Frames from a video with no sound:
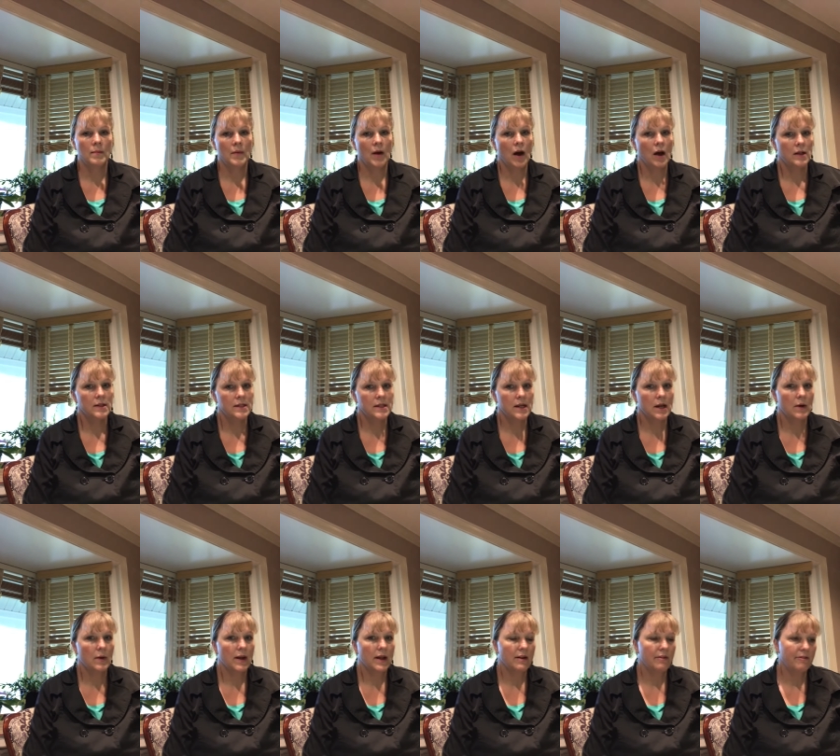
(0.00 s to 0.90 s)
Also,
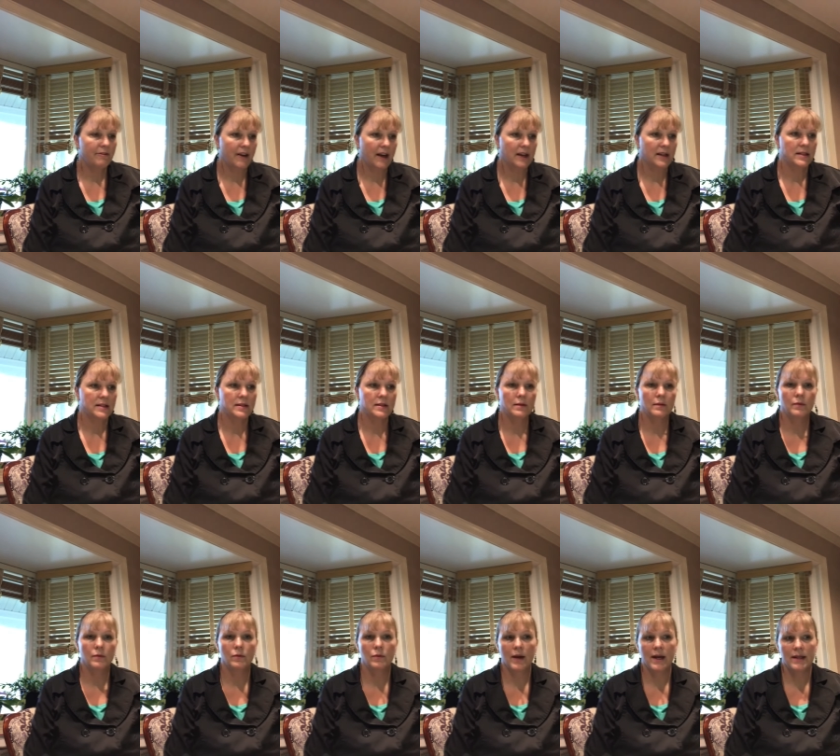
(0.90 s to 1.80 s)
it affects
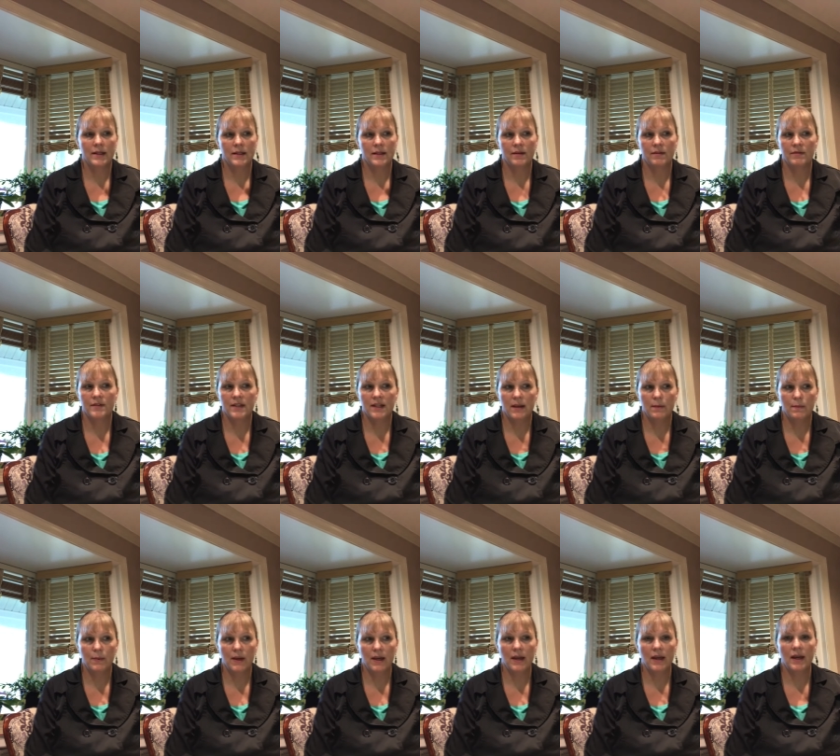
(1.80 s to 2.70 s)
rates of
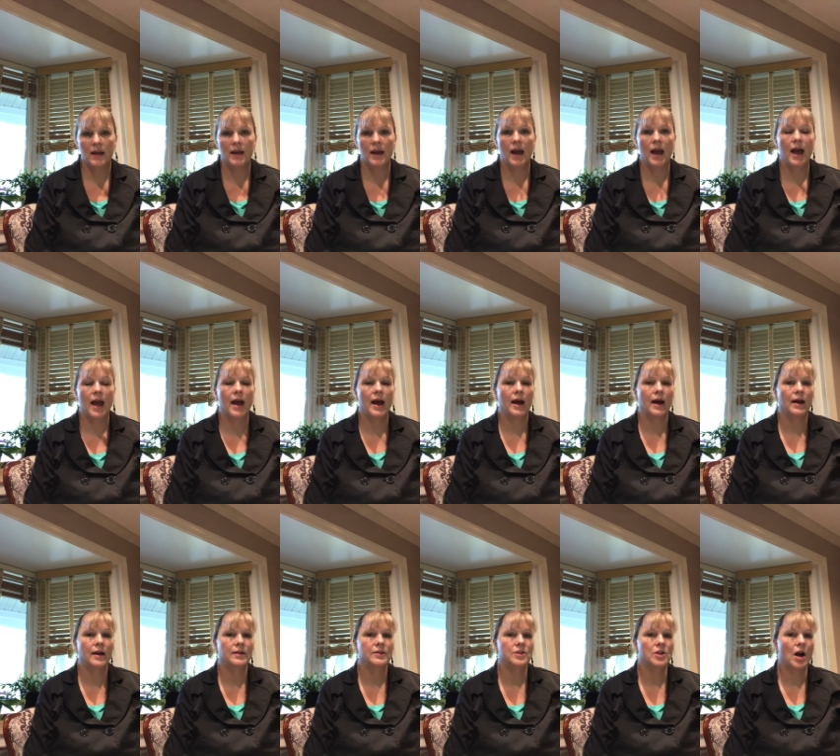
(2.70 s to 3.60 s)
CP
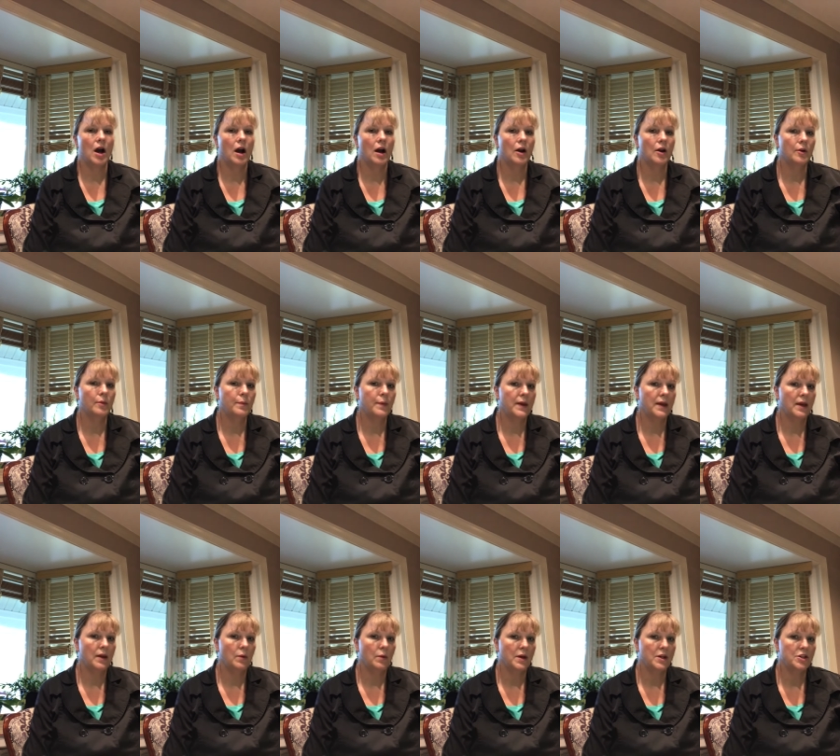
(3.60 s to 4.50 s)
and
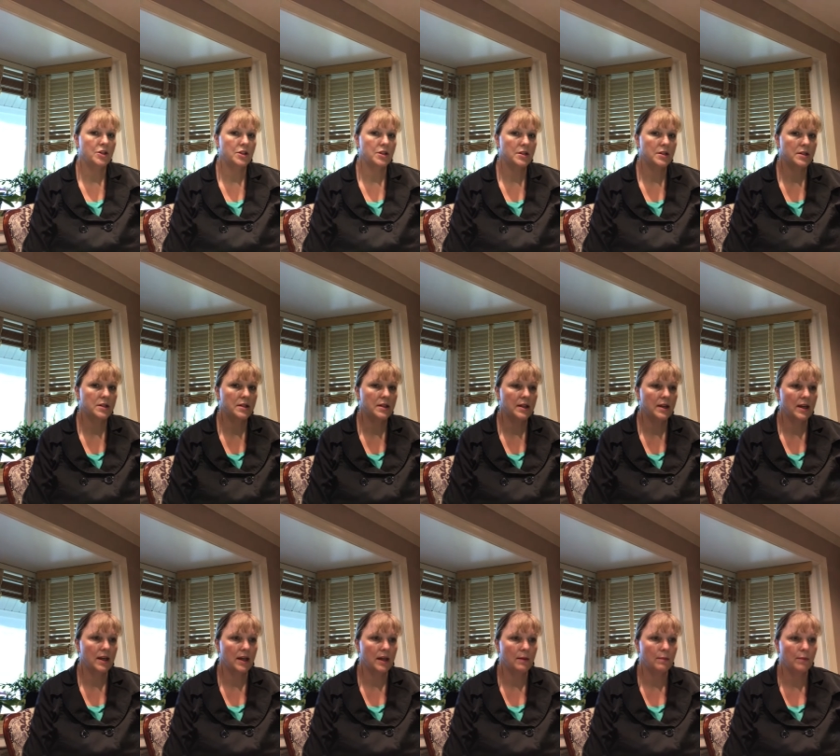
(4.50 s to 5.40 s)
ROP, which is
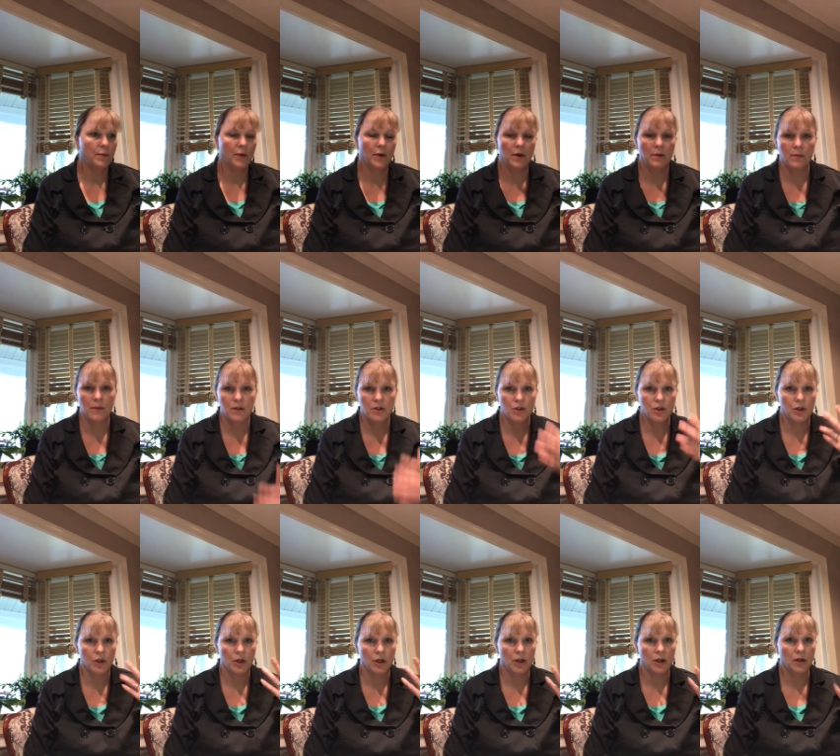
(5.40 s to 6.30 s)
the
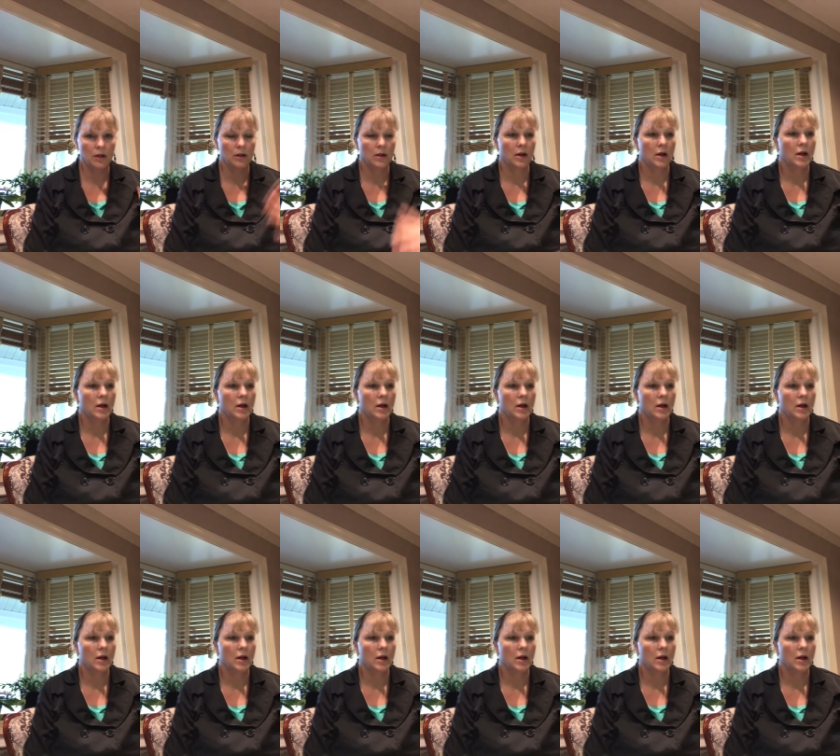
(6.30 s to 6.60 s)
premature